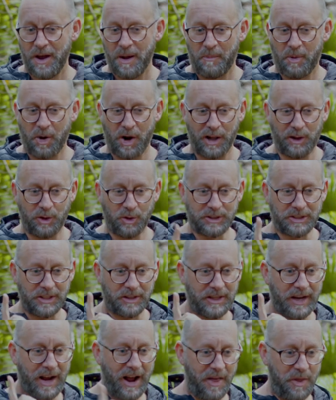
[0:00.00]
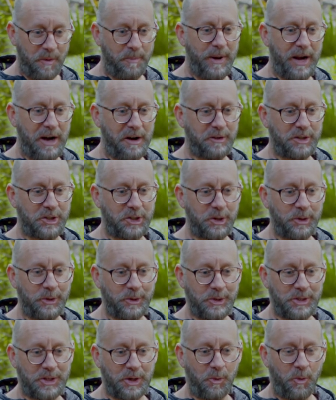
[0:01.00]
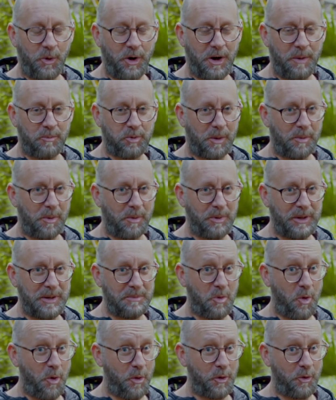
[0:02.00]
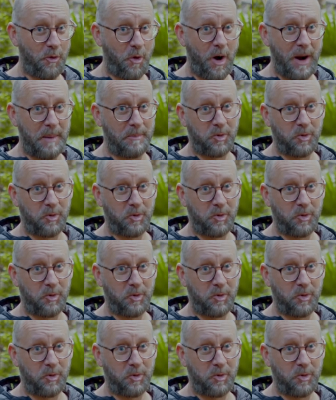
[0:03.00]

But I looked at the other pair of shoes that were probably more the right